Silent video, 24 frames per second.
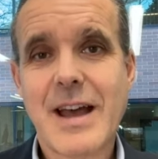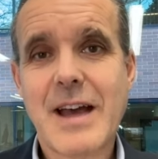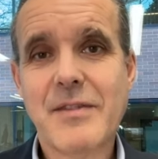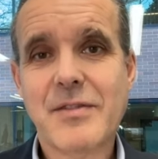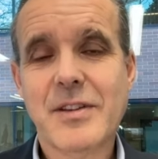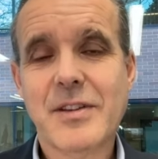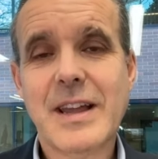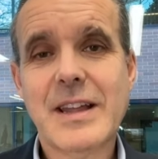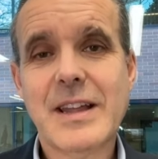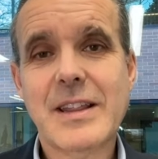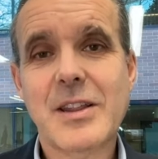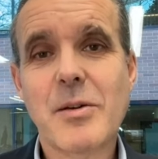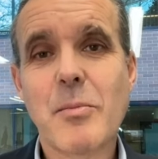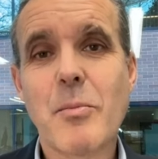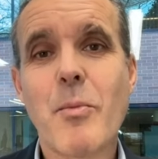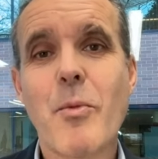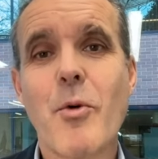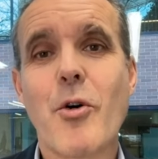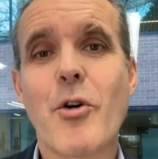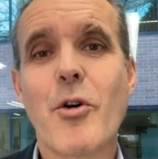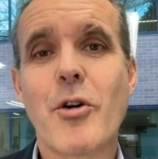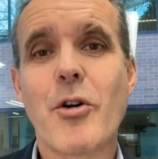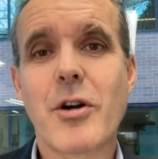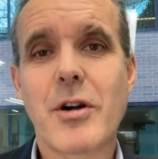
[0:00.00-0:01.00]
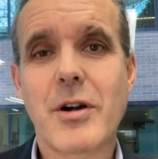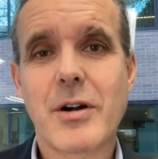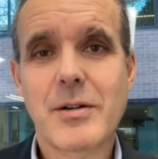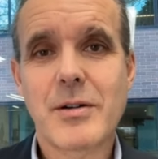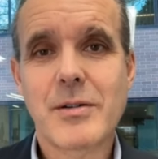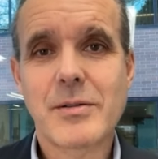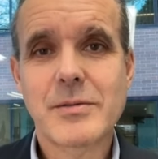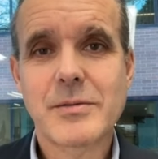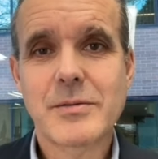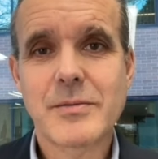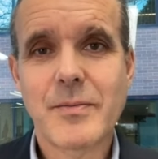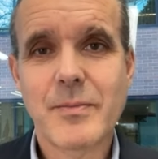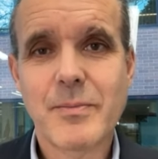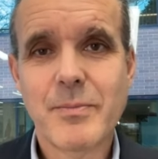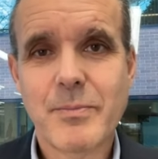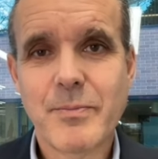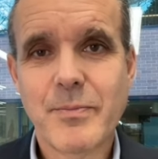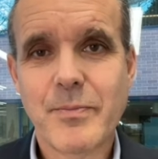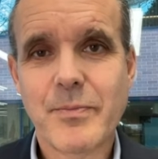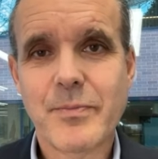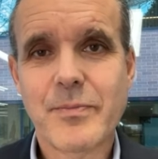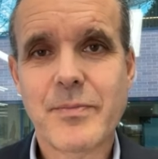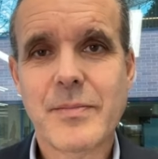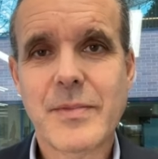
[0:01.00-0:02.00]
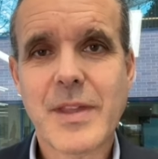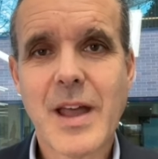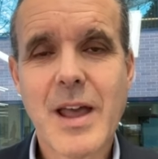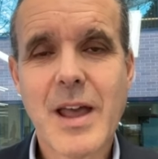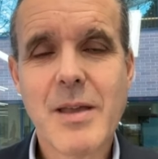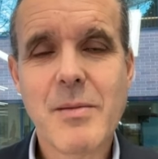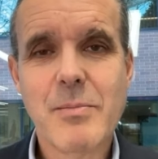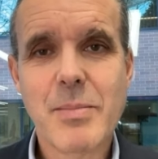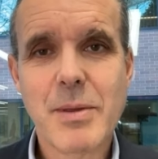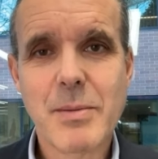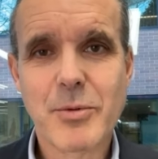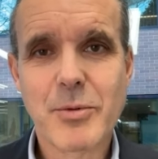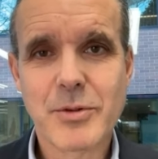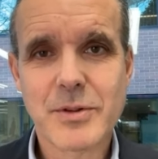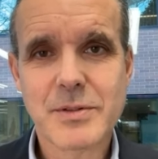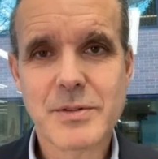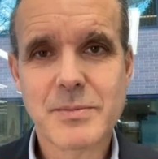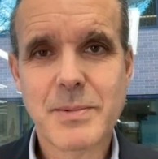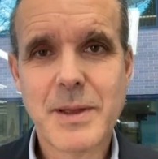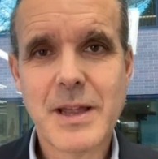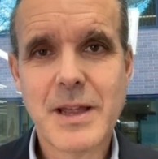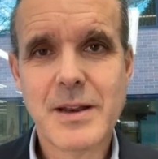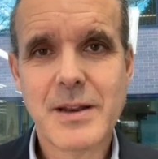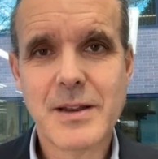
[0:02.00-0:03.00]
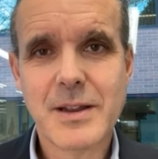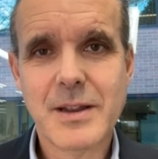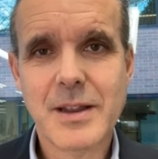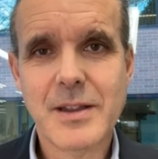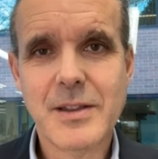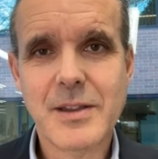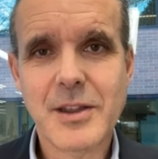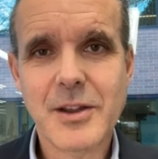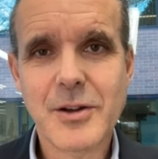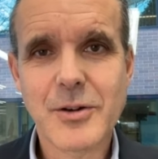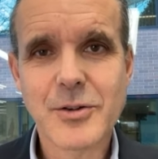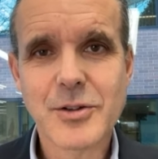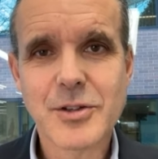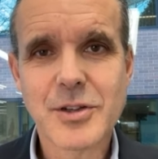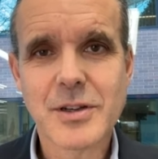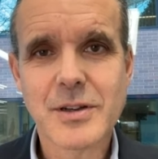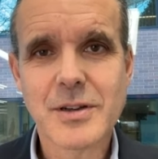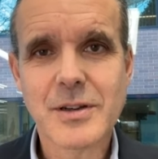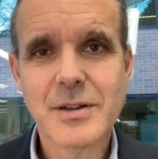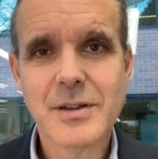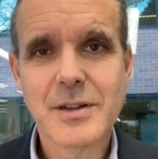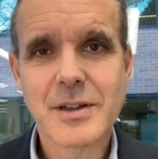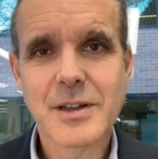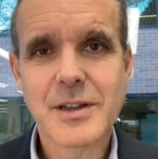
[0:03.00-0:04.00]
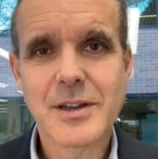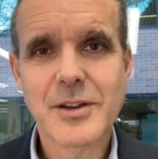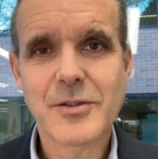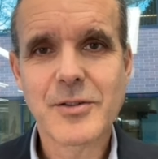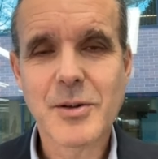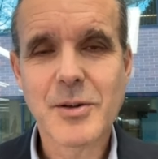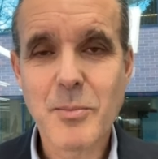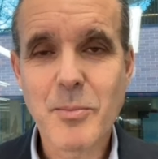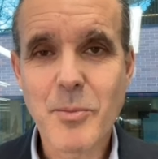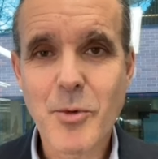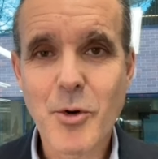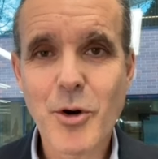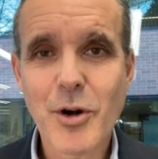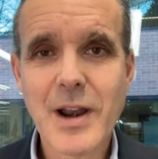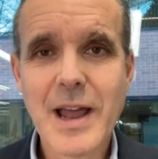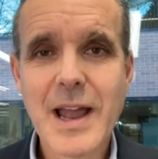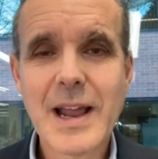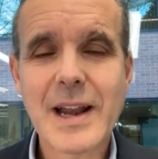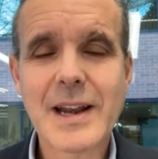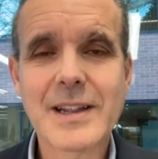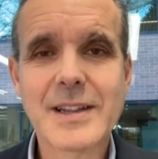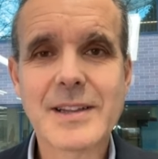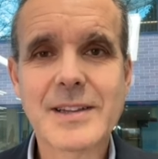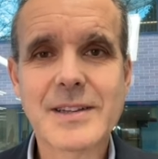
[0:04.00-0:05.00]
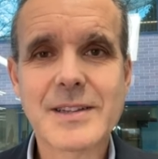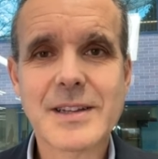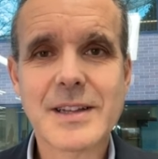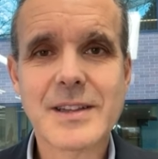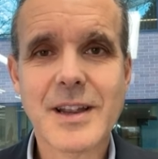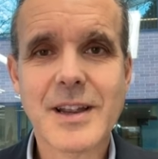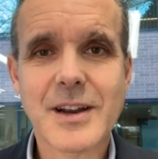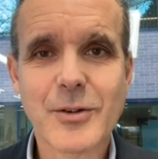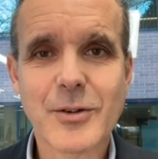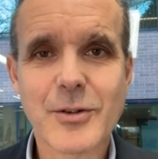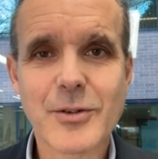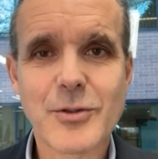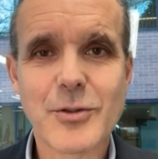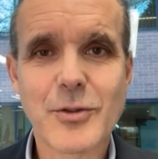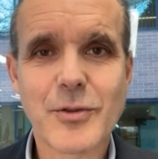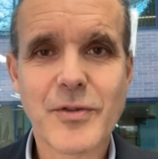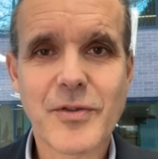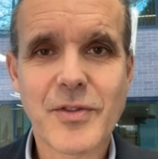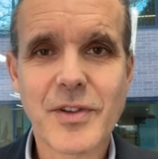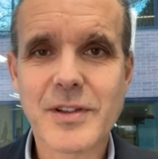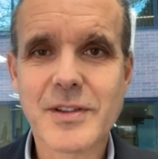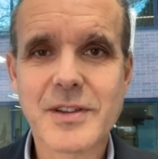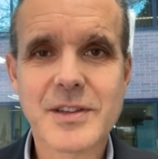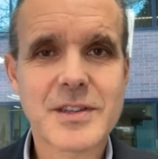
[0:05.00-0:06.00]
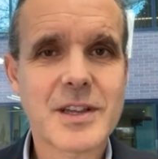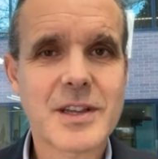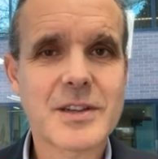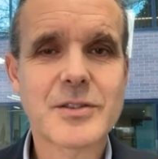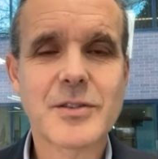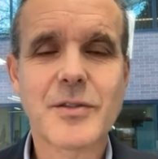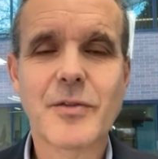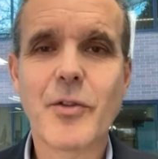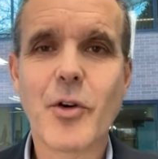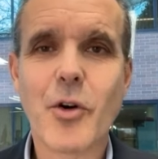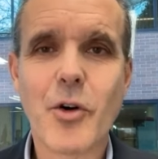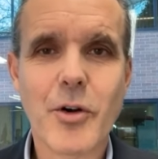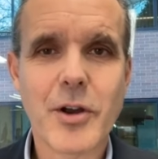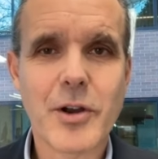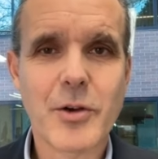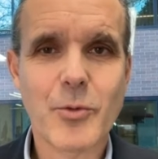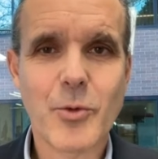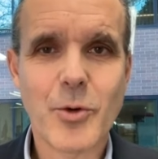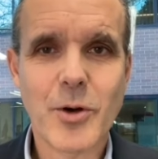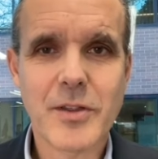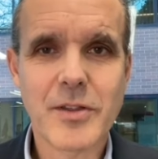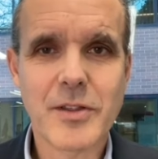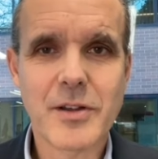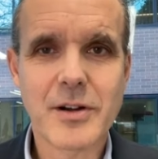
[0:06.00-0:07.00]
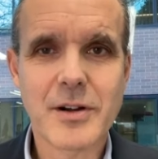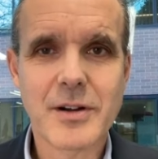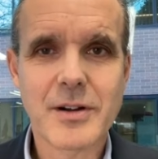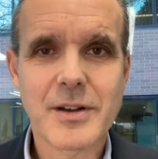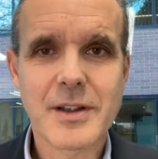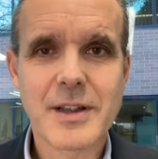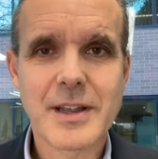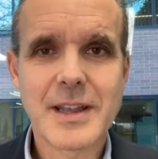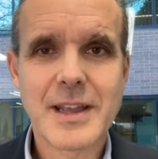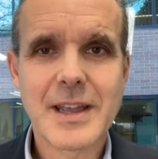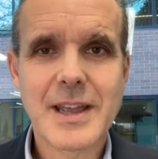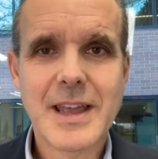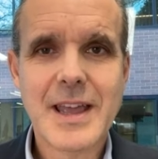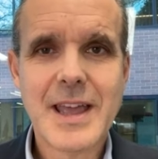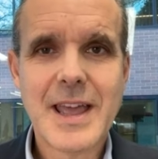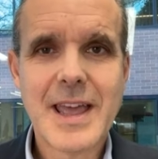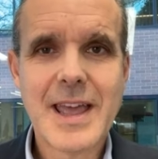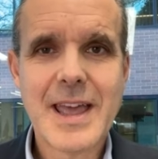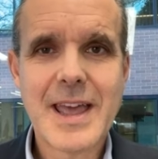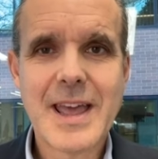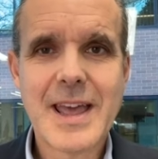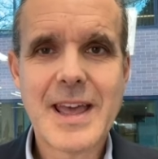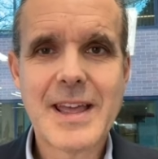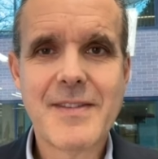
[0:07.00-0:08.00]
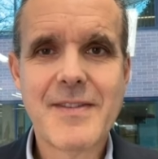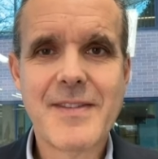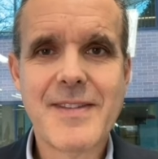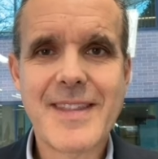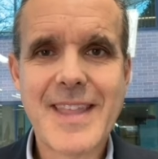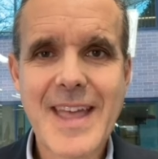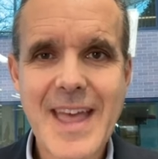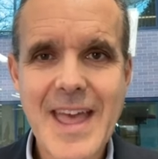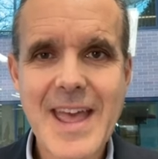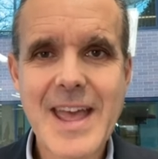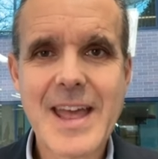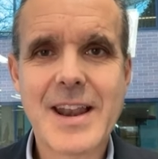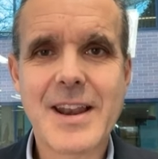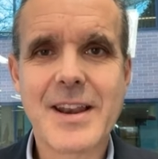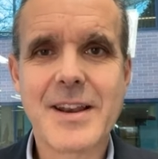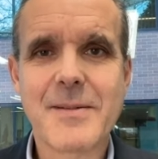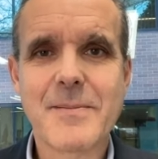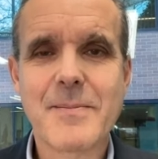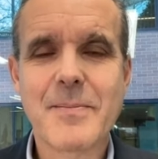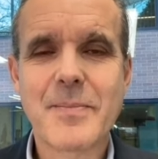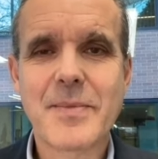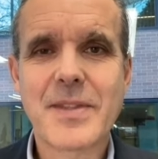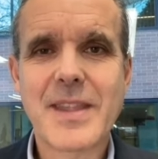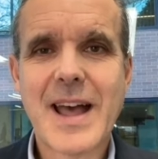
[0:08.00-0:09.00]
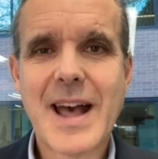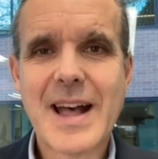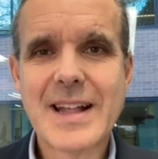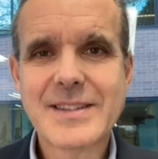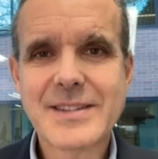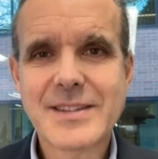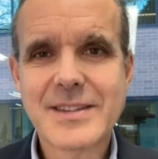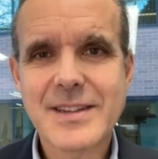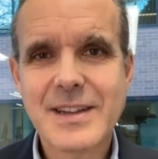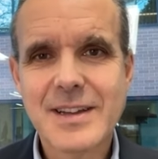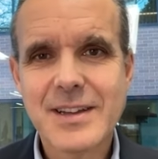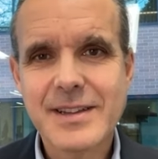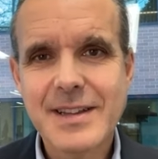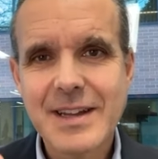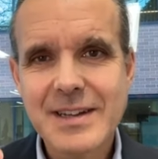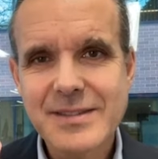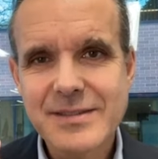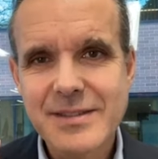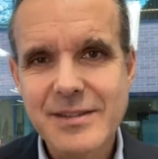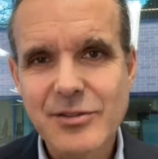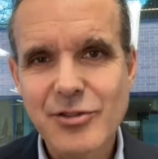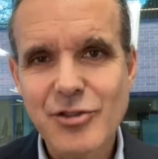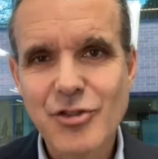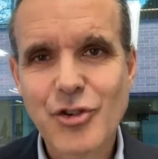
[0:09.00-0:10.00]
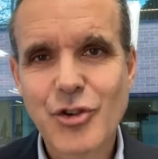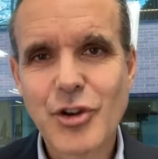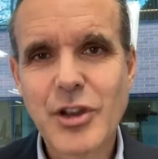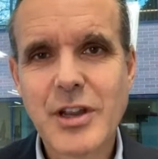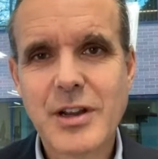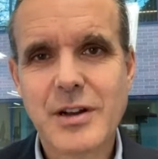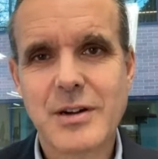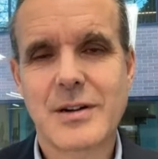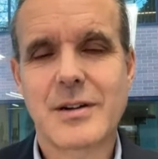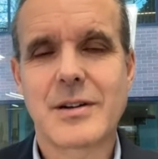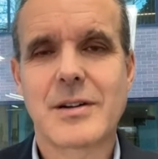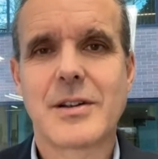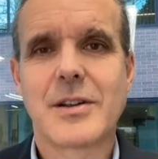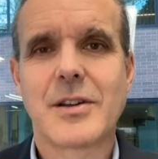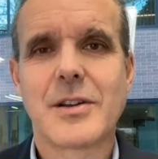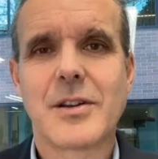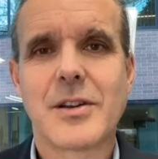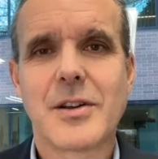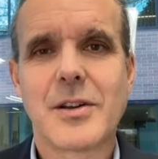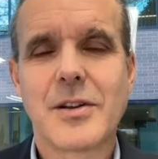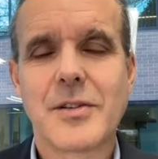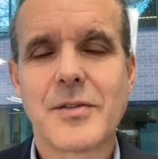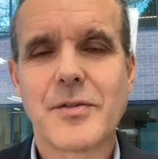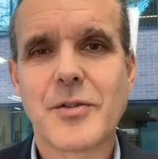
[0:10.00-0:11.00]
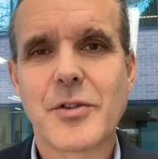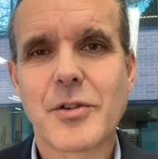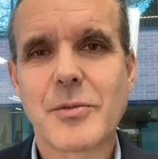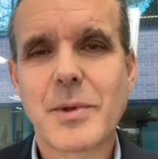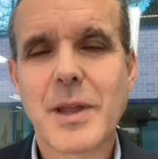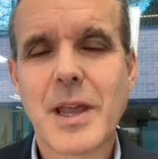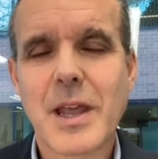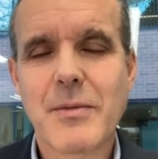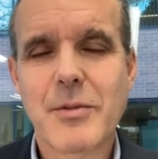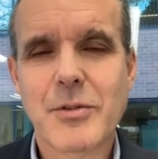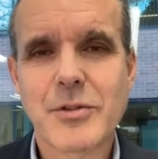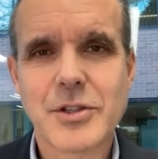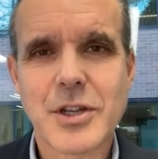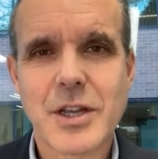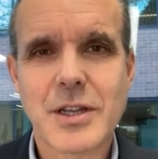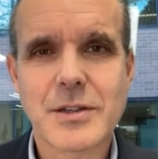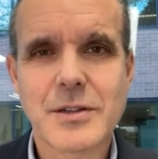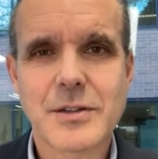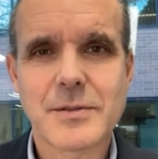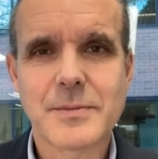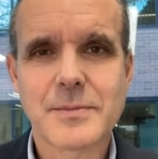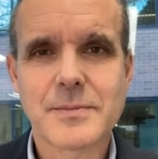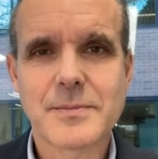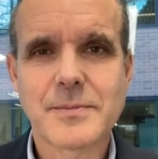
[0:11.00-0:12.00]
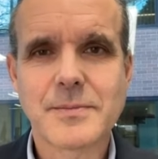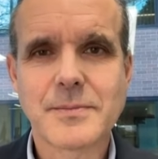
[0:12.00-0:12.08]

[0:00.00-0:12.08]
after that, the more time people spend in the ocean, you know, the more likely it is that they are going to feel the sense of awe and wonder. And then that's the trigger for behavior change.